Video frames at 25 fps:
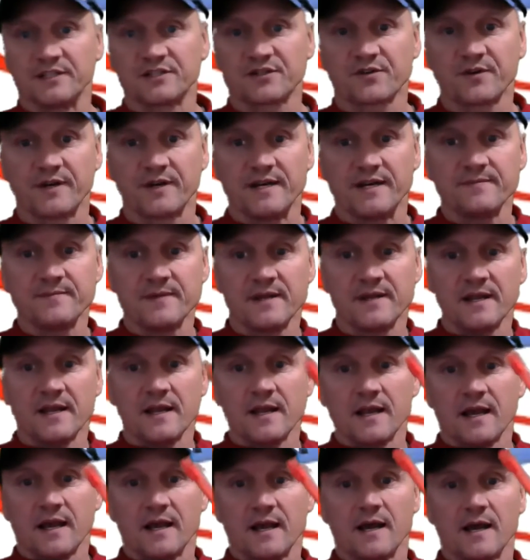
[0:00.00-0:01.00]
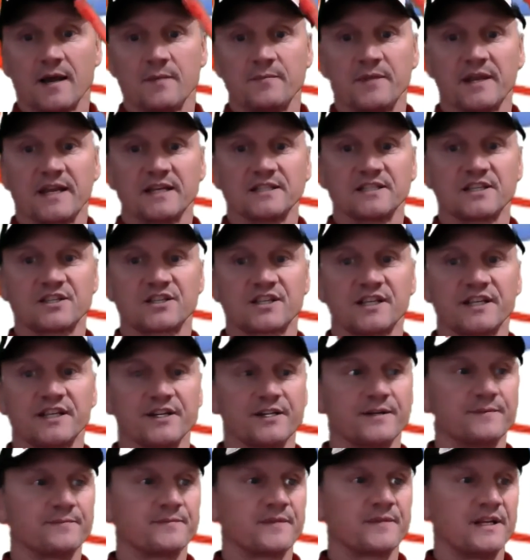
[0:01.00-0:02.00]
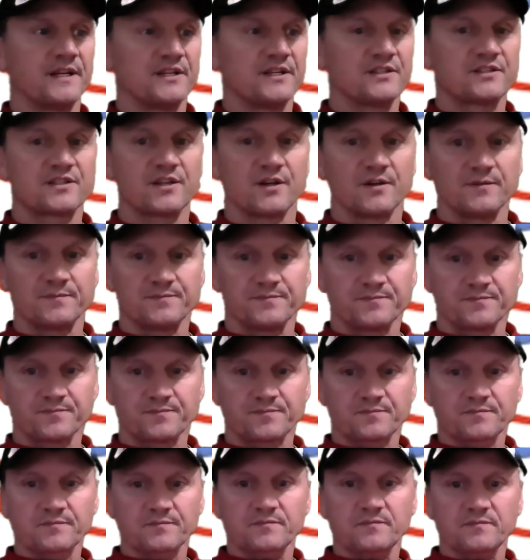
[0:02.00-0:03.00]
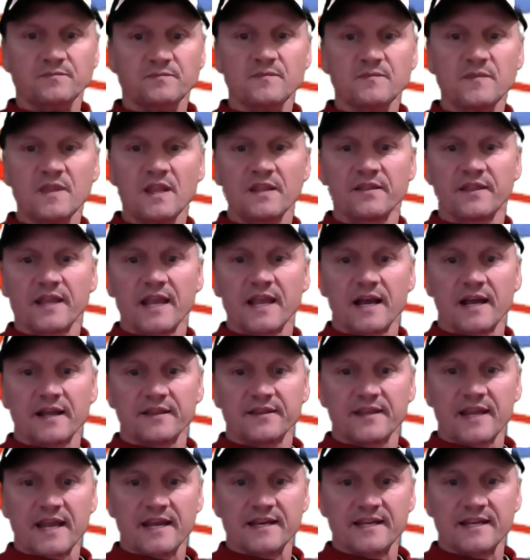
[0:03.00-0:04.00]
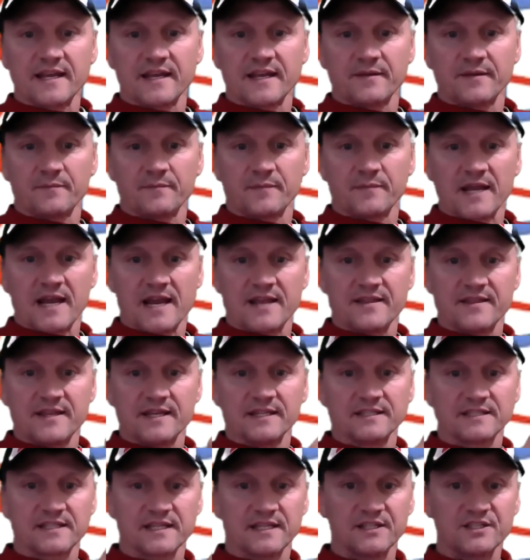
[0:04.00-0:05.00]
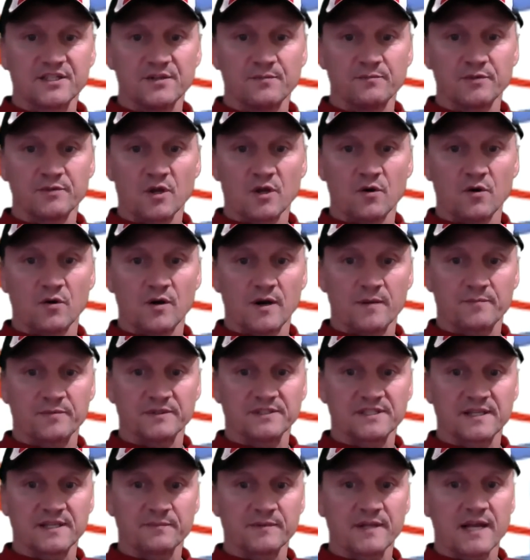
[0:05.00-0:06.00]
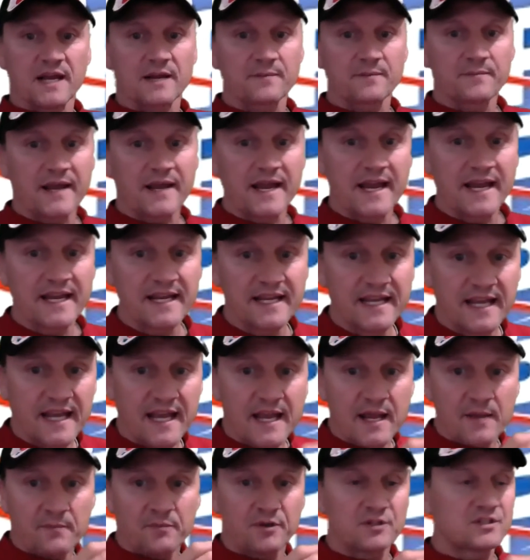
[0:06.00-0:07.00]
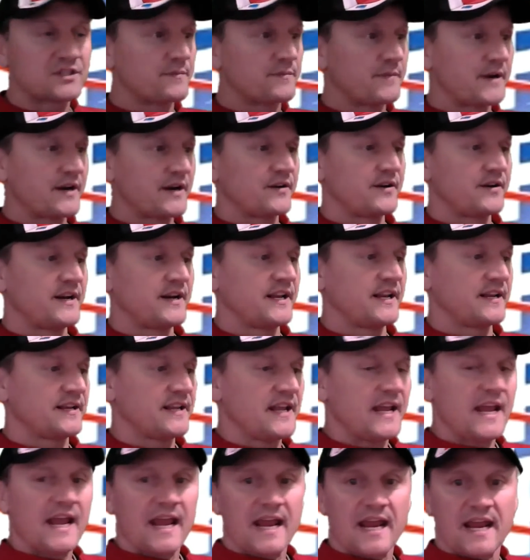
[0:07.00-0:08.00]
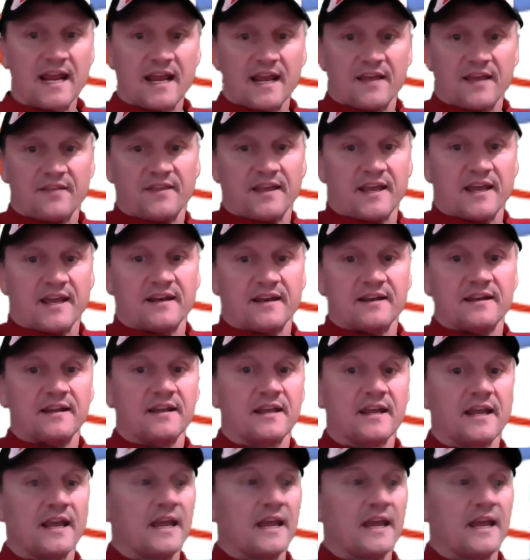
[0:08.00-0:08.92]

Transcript: screen because it's clear. So the idea behind this is you blow up a Ziploc bag, put some air in it, and then